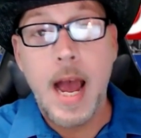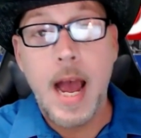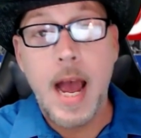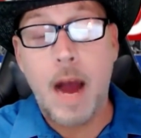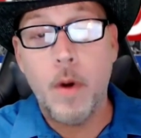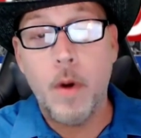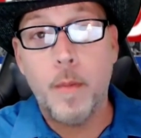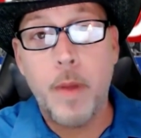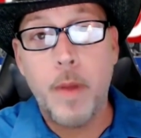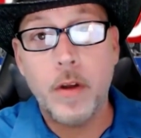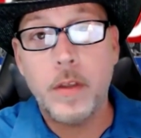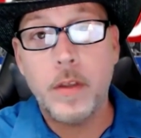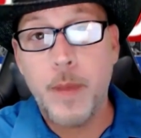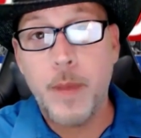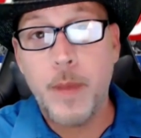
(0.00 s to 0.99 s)
I will
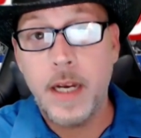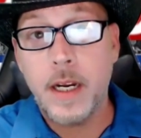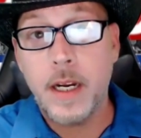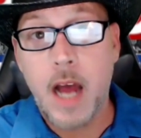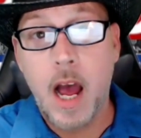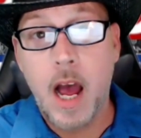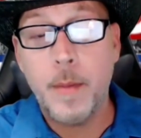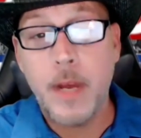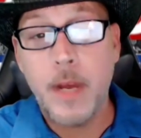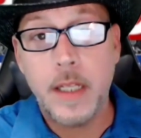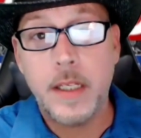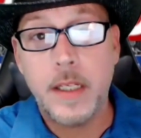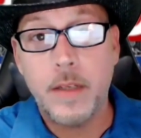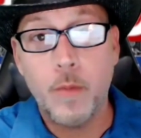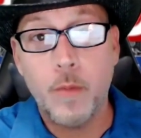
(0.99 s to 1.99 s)
post pinned
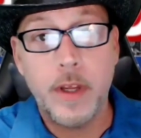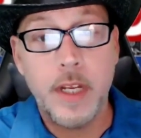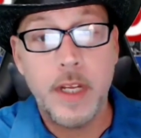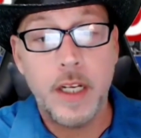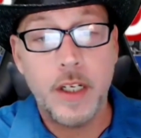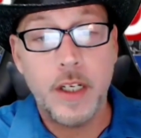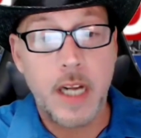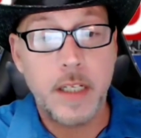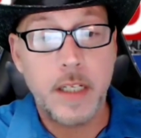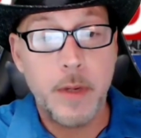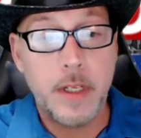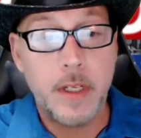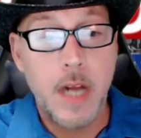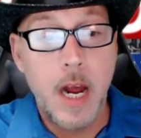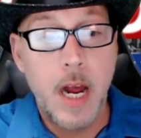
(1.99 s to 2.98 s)
comments with the
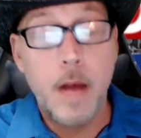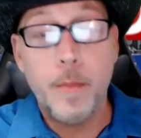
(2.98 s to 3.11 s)
adjustments,